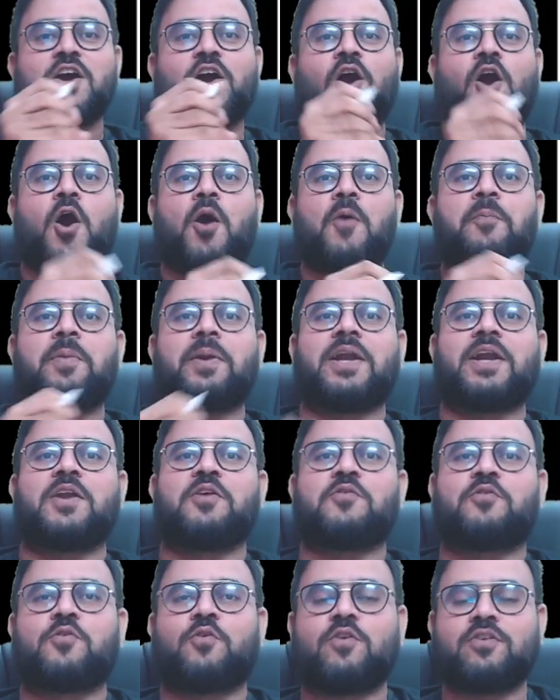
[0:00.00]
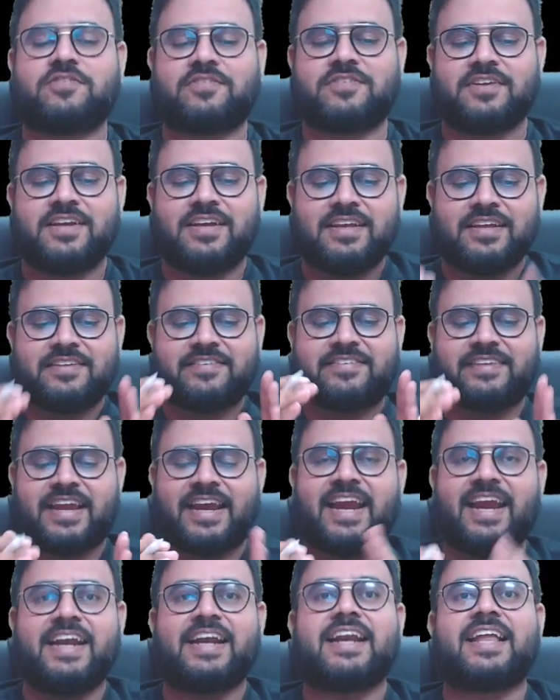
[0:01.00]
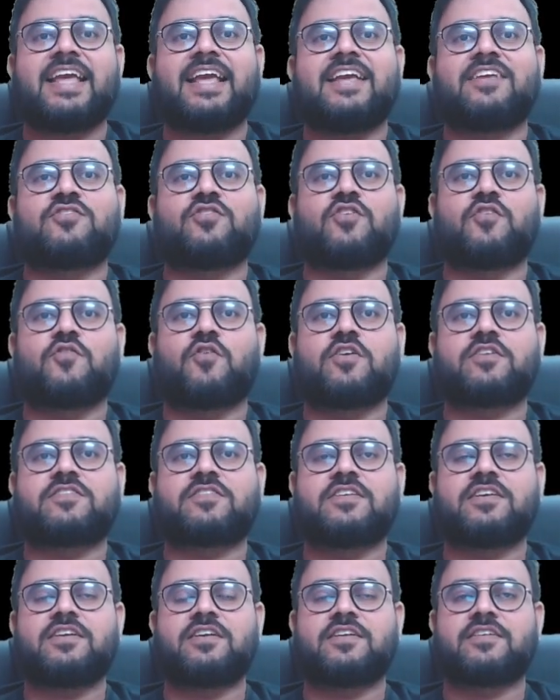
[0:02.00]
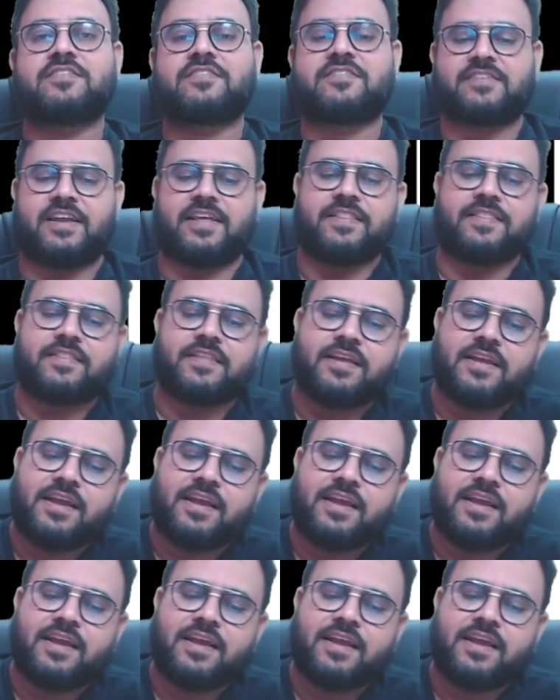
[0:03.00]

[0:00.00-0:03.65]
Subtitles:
Competitive force. Second is on what, sir? Strength.